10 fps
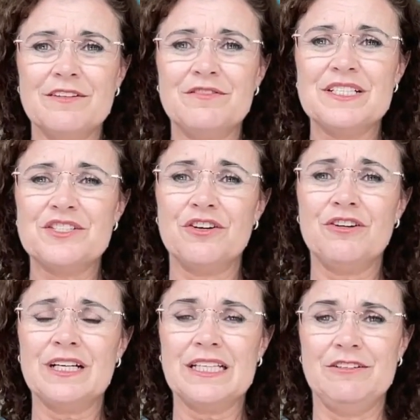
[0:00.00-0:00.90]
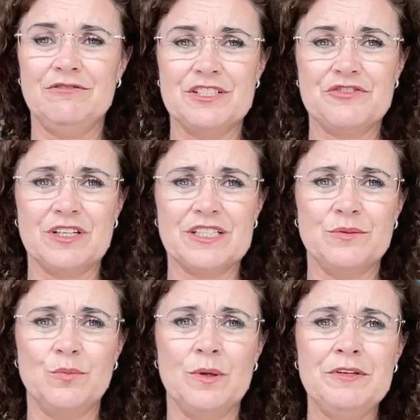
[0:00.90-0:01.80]
have historically
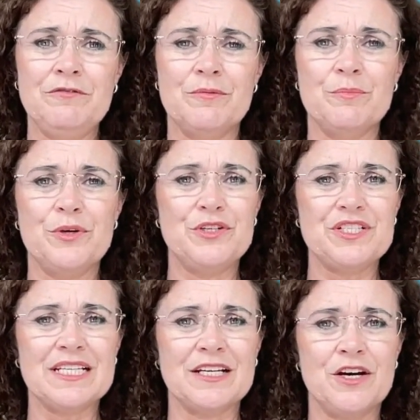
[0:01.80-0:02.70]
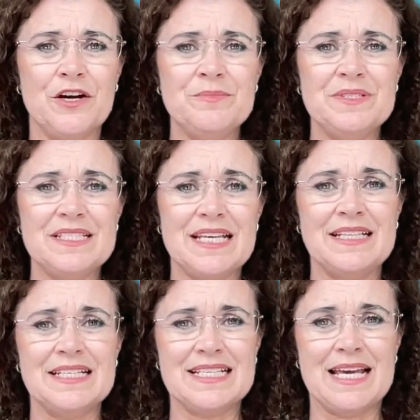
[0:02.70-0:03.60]
restricted women from purchasing homes
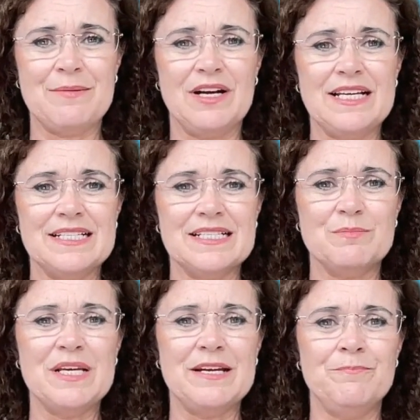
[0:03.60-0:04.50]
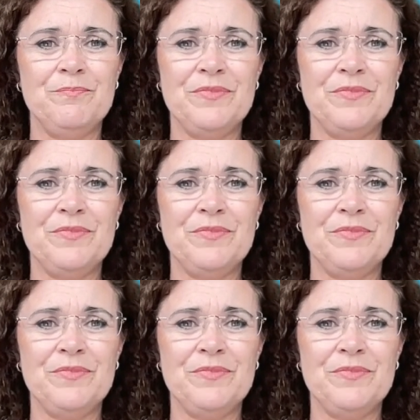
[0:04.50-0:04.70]
at the same rate as men.